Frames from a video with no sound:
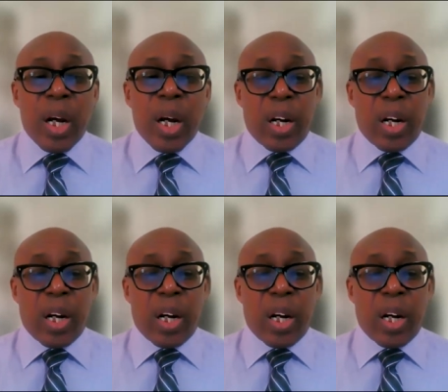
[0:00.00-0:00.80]
Her
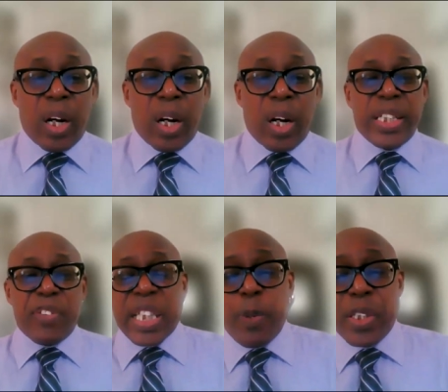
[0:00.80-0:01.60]

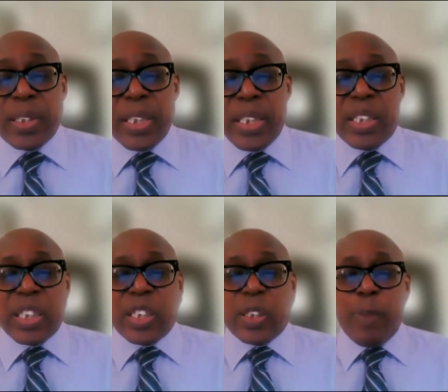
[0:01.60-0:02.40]
diverse
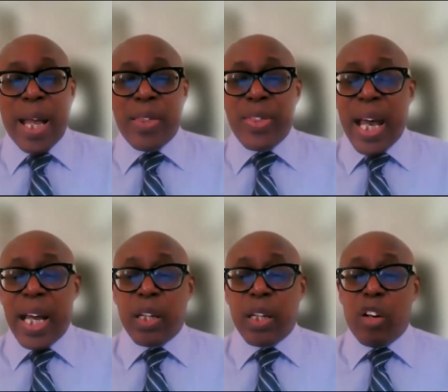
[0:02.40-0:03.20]
experiences
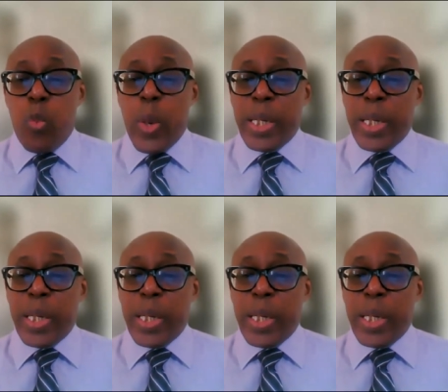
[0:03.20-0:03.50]
span that